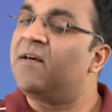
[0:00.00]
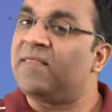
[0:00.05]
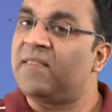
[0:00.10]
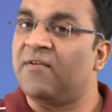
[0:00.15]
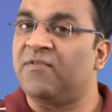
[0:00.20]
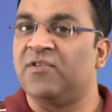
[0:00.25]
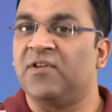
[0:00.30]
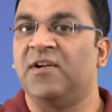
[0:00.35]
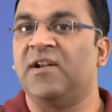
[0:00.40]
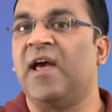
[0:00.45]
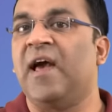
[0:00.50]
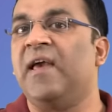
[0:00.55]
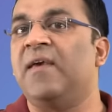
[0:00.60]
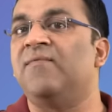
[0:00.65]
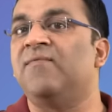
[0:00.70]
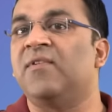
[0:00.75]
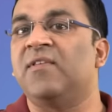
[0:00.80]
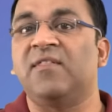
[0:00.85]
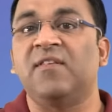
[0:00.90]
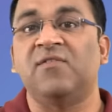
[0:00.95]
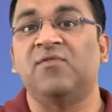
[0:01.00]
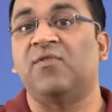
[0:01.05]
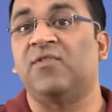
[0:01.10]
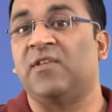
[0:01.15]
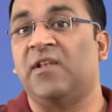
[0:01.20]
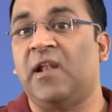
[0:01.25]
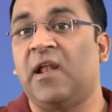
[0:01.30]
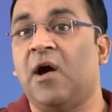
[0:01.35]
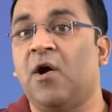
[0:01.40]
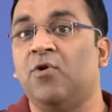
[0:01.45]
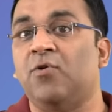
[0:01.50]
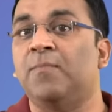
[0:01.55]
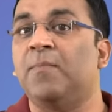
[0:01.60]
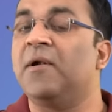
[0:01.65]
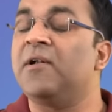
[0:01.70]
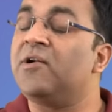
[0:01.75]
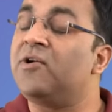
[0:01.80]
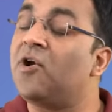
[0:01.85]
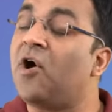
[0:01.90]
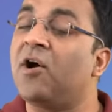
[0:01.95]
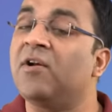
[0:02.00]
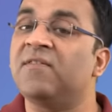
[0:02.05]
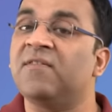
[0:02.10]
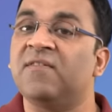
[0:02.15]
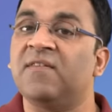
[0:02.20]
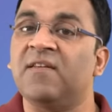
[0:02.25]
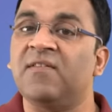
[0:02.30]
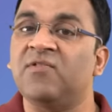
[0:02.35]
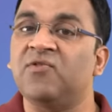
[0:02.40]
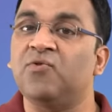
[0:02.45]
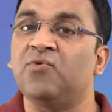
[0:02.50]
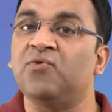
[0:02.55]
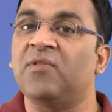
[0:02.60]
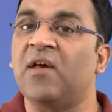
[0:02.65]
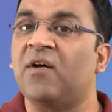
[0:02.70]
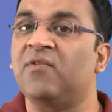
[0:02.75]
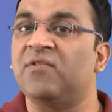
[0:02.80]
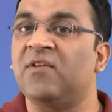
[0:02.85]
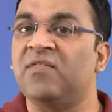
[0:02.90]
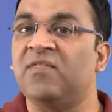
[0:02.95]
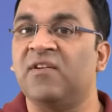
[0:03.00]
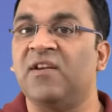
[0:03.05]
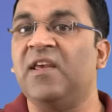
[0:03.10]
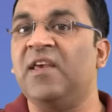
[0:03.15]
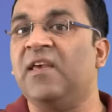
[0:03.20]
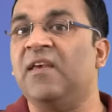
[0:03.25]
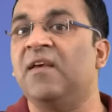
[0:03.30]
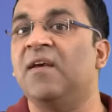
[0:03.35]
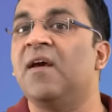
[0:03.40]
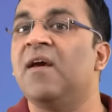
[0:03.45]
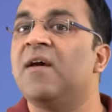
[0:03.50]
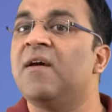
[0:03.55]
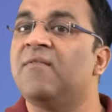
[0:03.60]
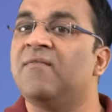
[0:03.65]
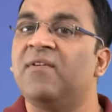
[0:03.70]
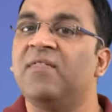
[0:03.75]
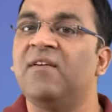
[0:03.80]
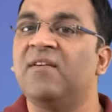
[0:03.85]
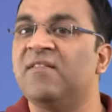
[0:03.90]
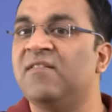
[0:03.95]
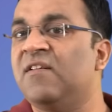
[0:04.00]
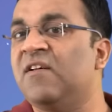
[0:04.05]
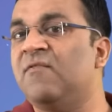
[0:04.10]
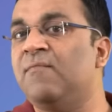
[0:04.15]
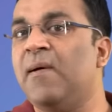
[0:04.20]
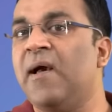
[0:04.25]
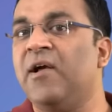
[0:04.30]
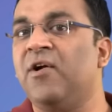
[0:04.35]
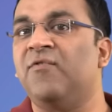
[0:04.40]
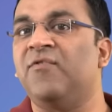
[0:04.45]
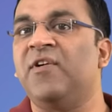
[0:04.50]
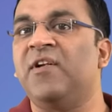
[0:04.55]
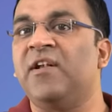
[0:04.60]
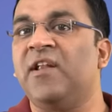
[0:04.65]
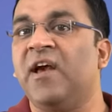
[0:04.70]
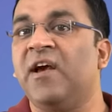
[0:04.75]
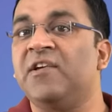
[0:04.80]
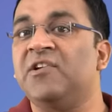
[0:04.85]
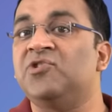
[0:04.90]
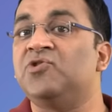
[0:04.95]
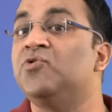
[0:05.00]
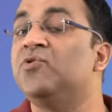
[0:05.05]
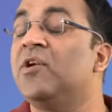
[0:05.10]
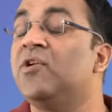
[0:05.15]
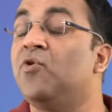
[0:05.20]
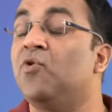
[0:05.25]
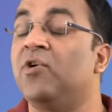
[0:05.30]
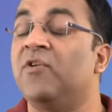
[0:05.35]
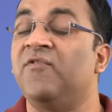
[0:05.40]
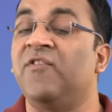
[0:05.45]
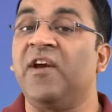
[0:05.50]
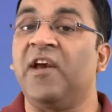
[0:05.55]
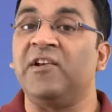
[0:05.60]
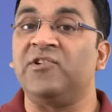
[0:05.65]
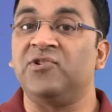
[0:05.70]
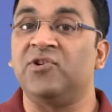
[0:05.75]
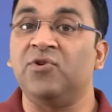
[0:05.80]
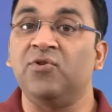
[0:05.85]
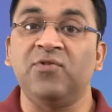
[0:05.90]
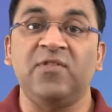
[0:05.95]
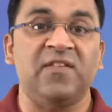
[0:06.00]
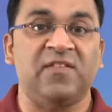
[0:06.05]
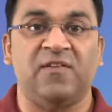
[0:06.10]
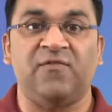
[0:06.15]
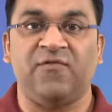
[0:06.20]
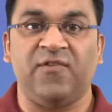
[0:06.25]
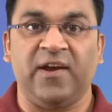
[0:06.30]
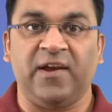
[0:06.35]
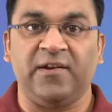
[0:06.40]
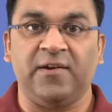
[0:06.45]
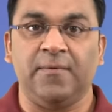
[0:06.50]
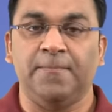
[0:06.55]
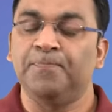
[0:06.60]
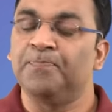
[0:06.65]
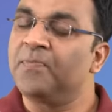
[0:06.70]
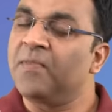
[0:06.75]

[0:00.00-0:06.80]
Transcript: There was a time when this was allowed, but not since 2003, when the Reserve Bank of India issued a notification to this effect.